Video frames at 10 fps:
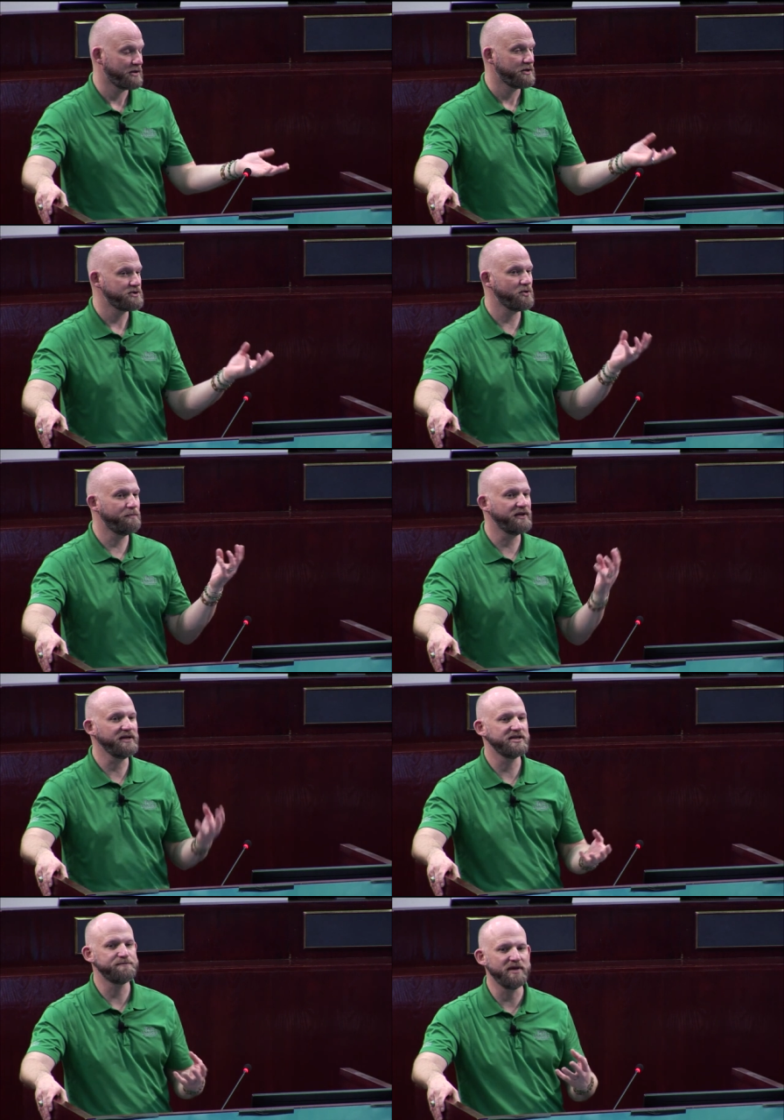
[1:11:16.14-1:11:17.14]
So
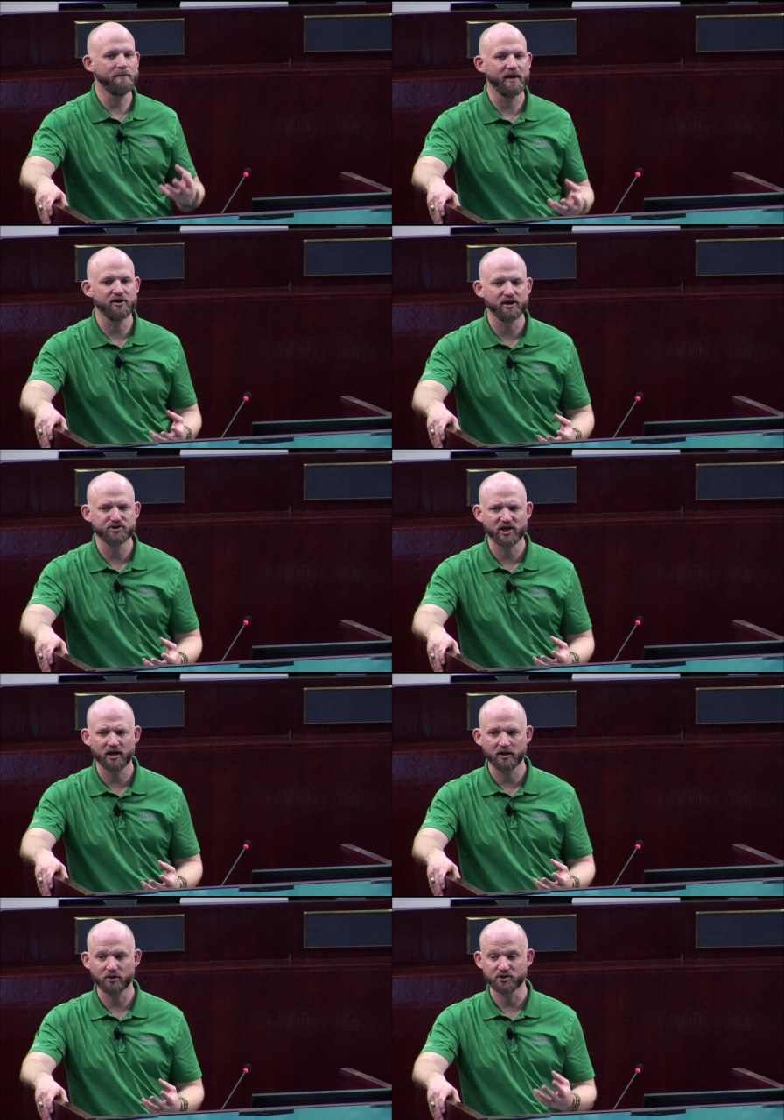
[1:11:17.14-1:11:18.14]
please be a better
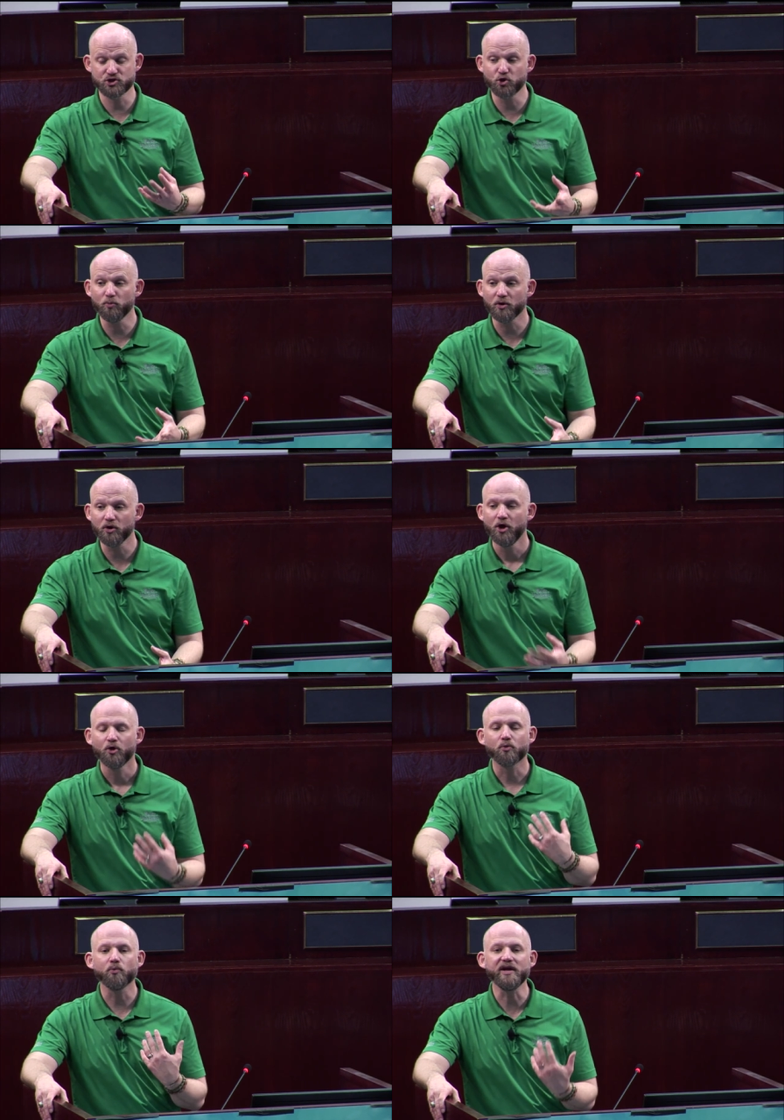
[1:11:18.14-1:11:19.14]
educated consumer.
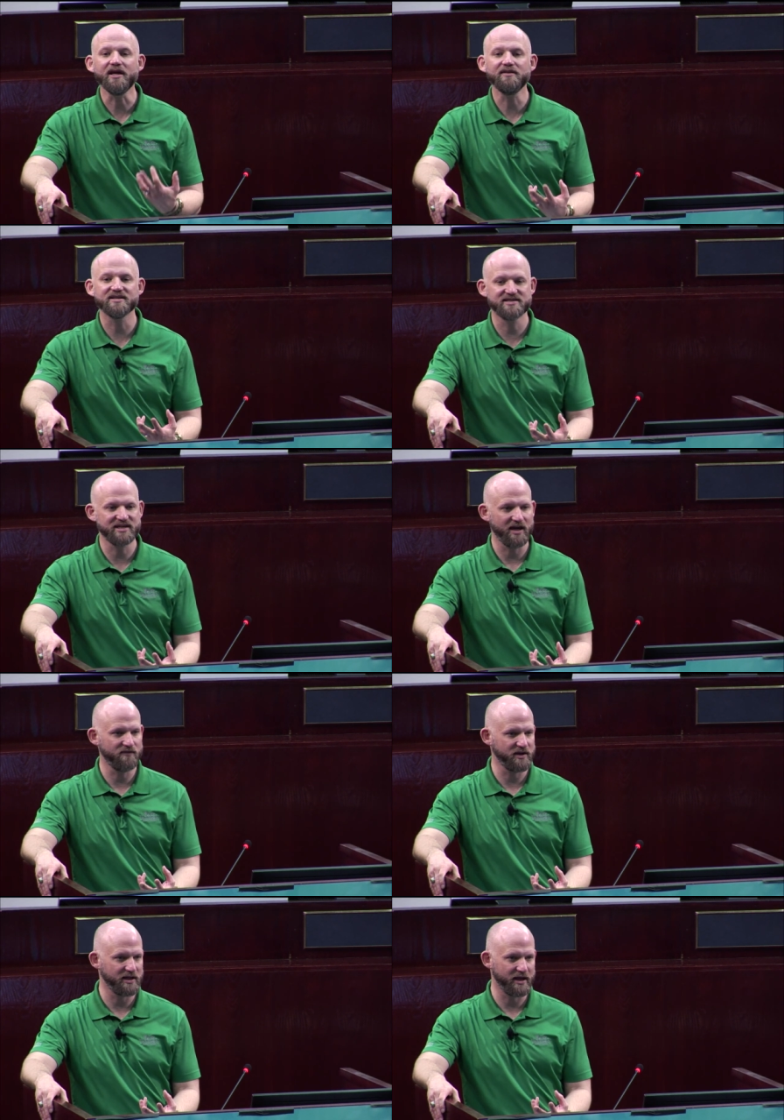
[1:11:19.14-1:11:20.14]
Read the
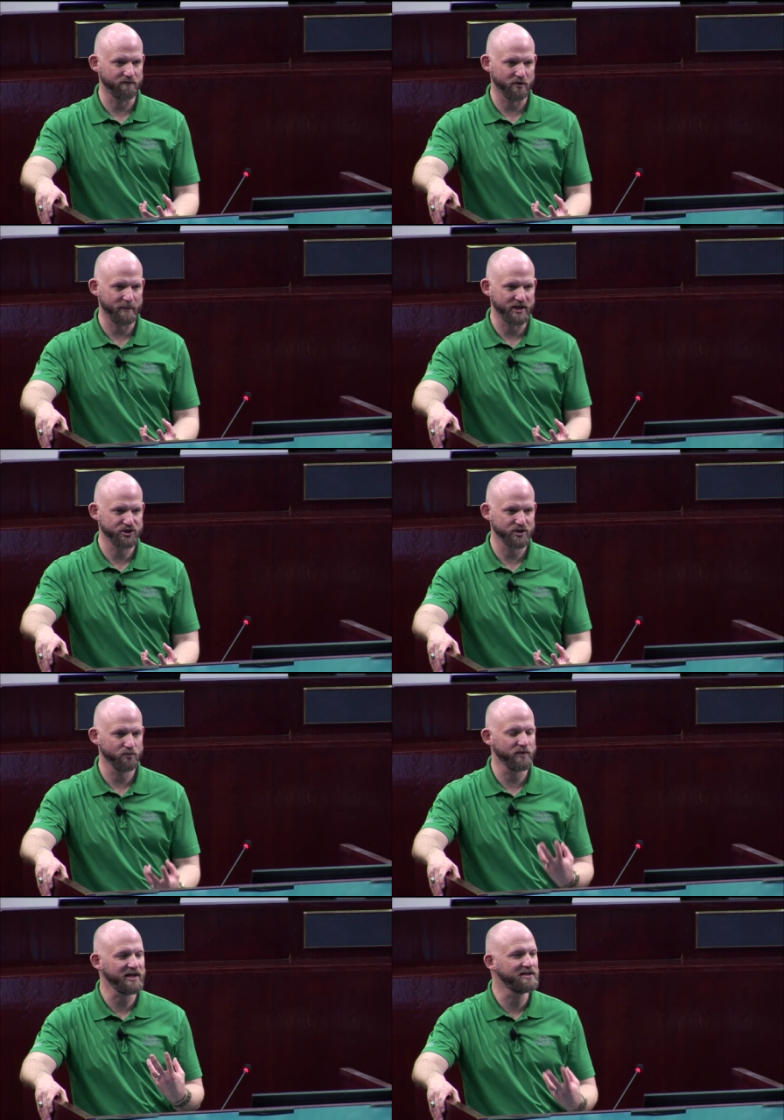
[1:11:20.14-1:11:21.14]
safety
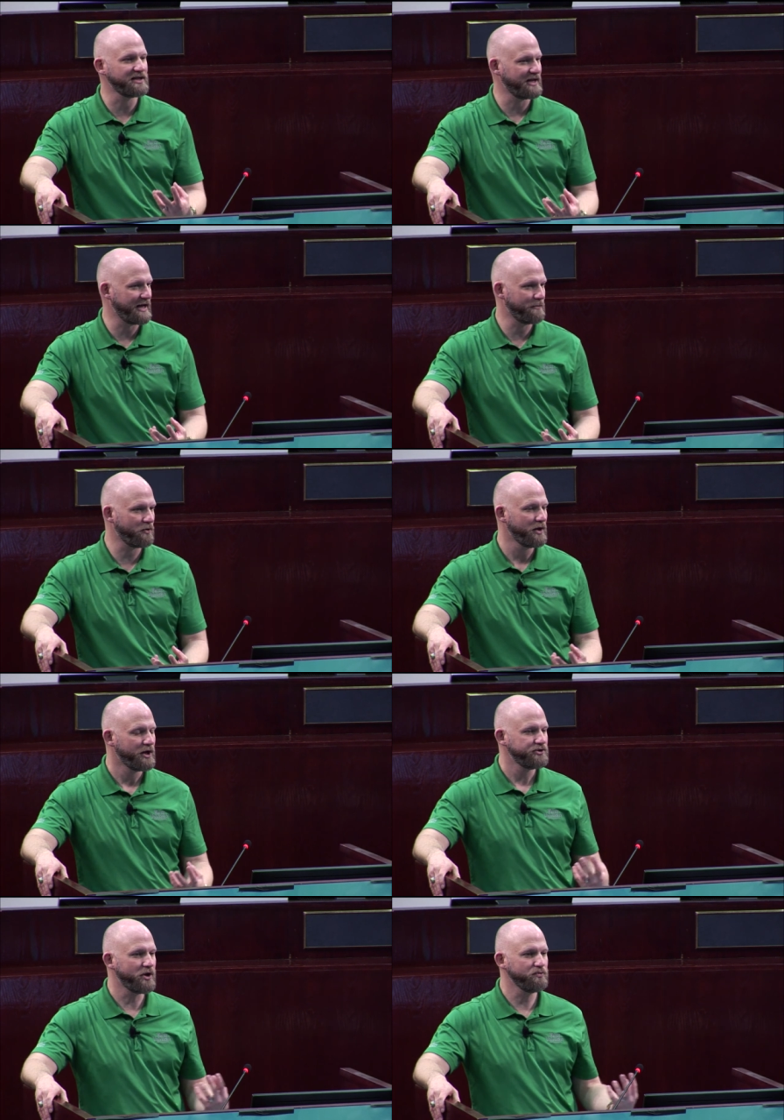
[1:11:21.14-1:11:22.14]
information, read the label.
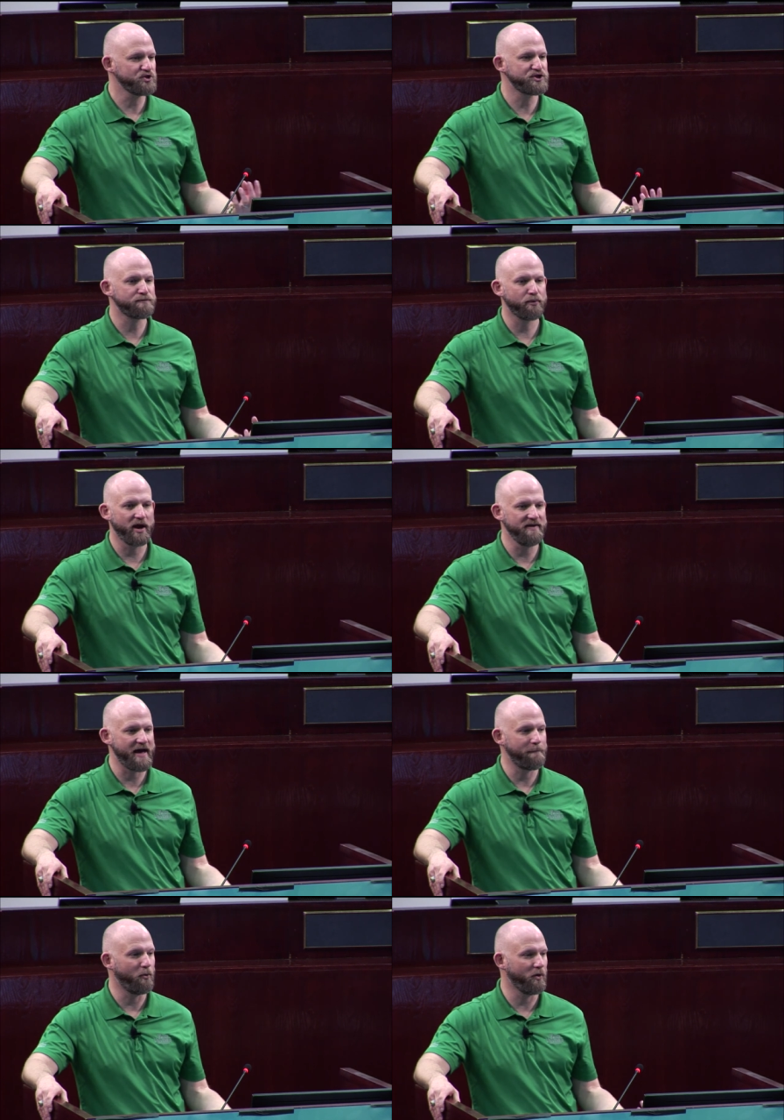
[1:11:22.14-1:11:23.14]
Don't spray
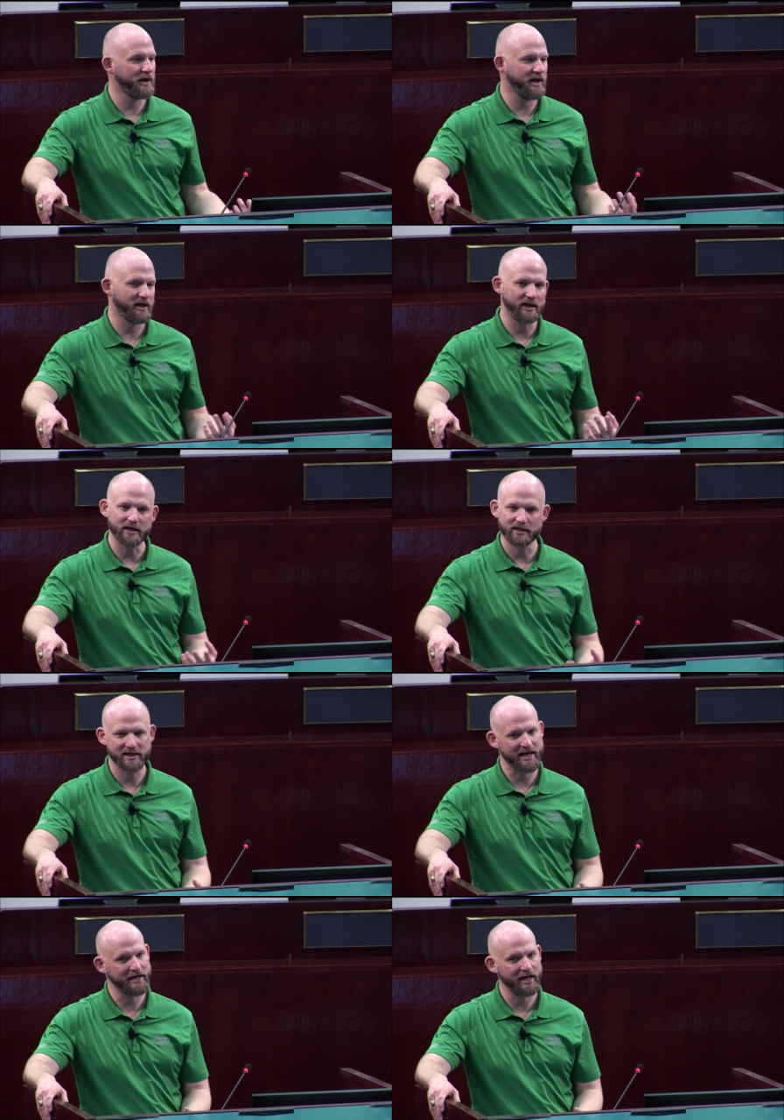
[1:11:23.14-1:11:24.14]
that morning and eat it
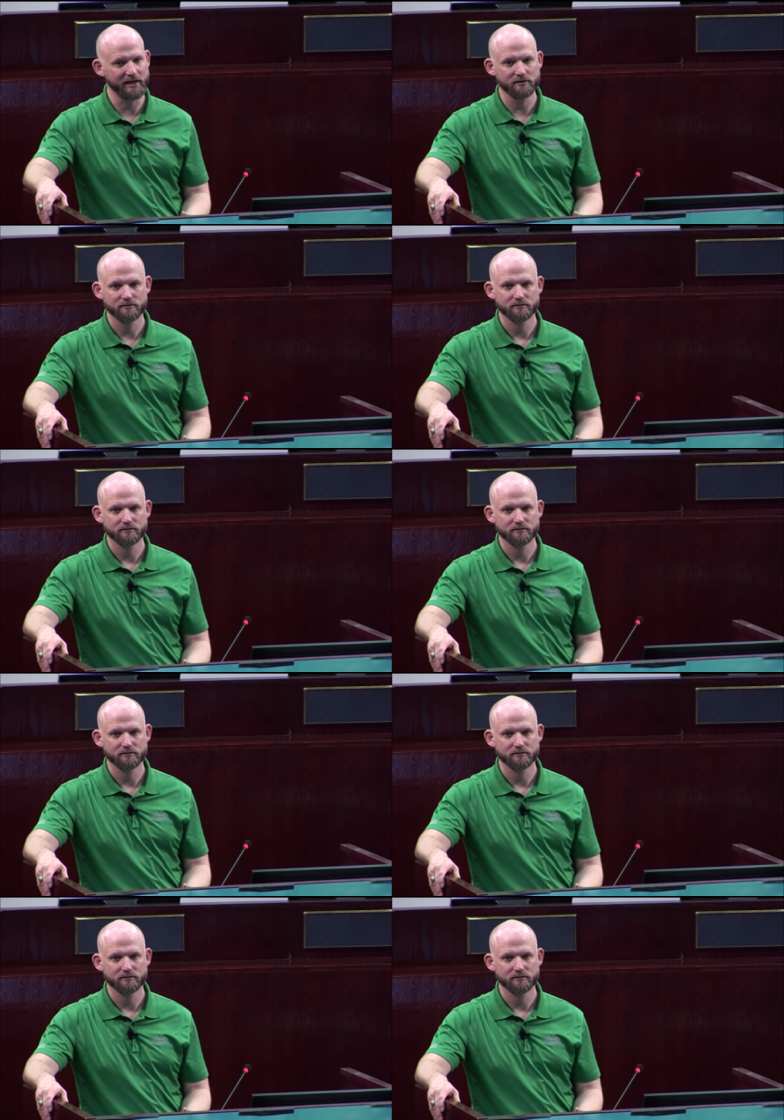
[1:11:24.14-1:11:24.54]
that night.